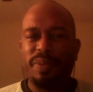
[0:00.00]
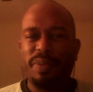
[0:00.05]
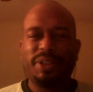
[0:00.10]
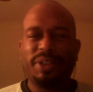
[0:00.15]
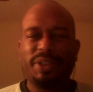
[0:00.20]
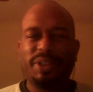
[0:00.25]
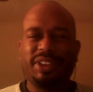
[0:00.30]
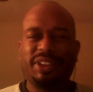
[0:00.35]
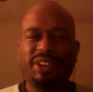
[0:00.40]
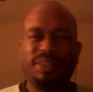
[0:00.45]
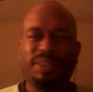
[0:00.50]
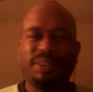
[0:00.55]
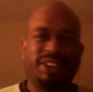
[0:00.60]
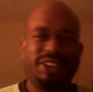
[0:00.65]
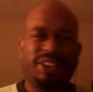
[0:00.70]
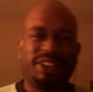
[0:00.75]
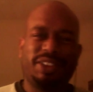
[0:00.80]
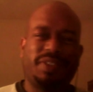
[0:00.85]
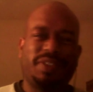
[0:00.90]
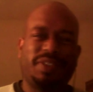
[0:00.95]
belt, she'll be
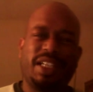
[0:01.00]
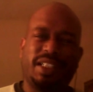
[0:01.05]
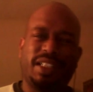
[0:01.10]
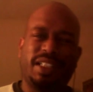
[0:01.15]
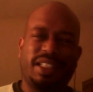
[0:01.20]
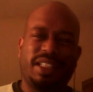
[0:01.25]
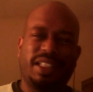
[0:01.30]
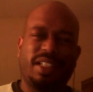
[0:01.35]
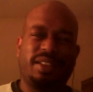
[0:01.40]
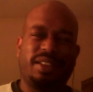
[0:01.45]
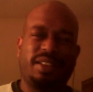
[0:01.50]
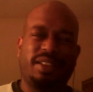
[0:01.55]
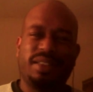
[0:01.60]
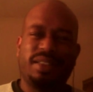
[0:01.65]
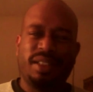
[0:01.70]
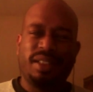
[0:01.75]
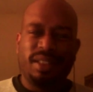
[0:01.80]
just fine, kind of.